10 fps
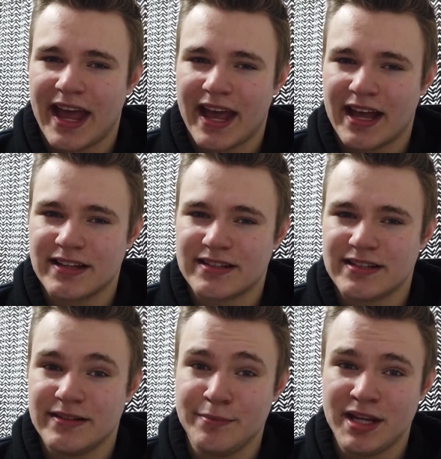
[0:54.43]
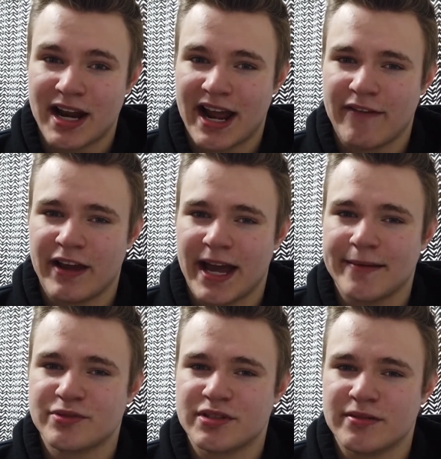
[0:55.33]
And me not having
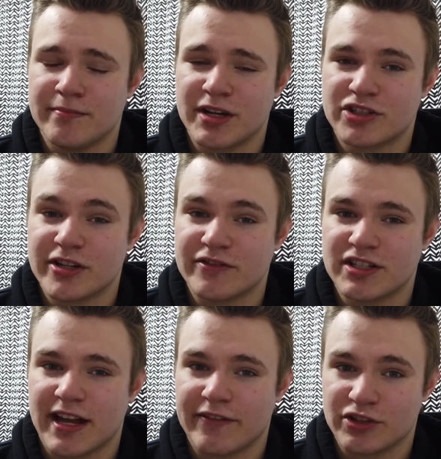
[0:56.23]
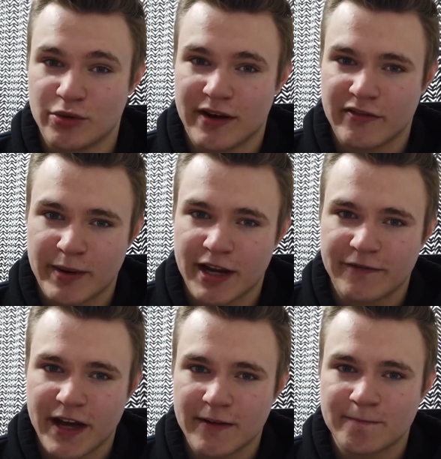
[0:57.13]
abs was a mixture of just having too high of a body
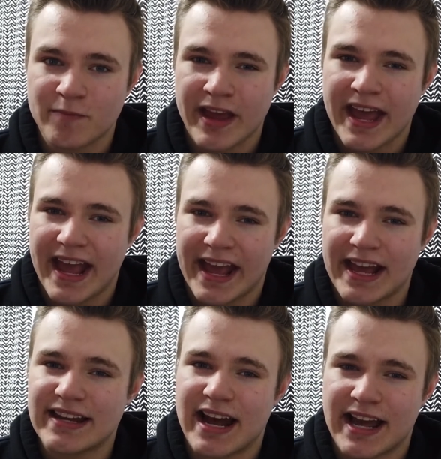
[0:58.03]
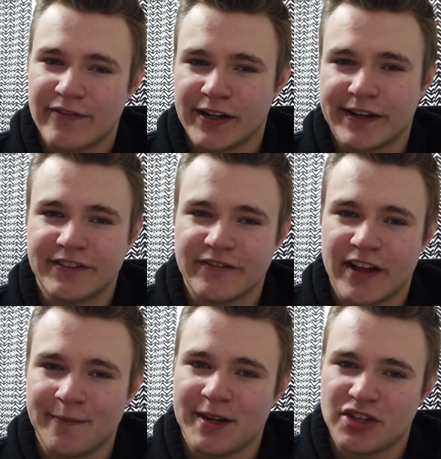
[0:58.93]
fat and not having enough
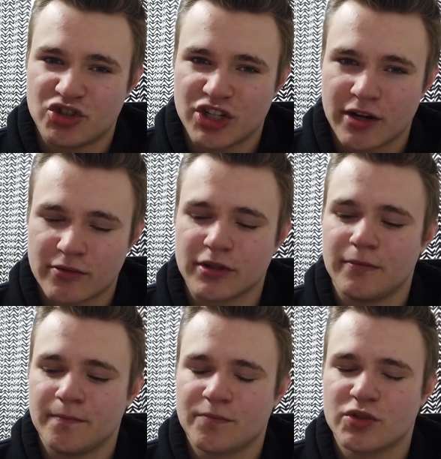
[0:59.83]
development in general.